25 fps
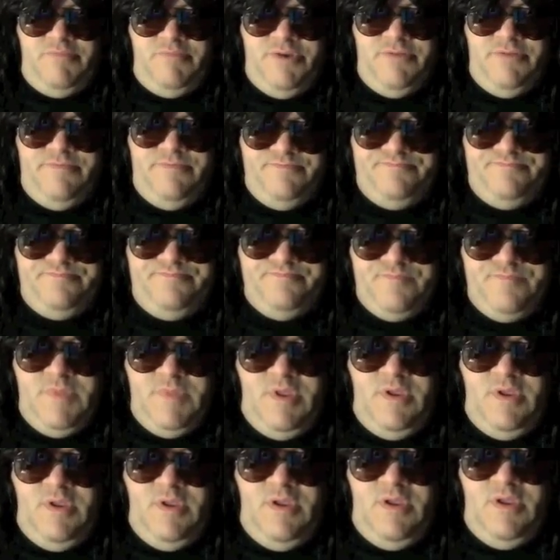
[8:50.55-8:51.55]
but
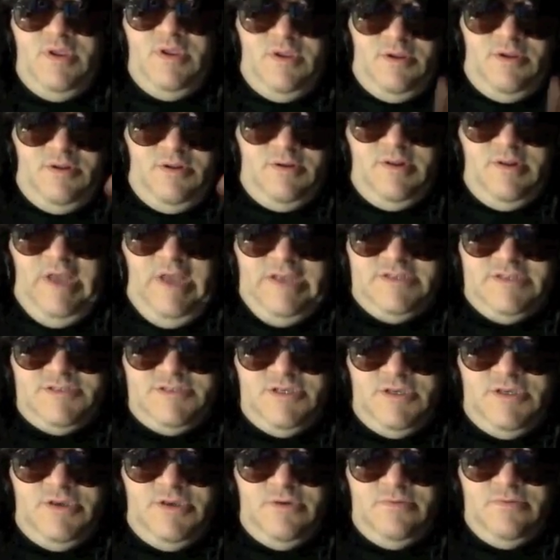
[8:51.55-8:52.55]
nice
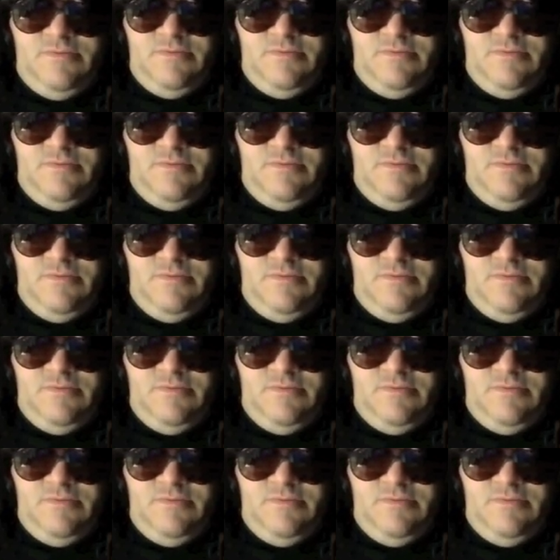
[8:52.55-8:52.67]
seeing you.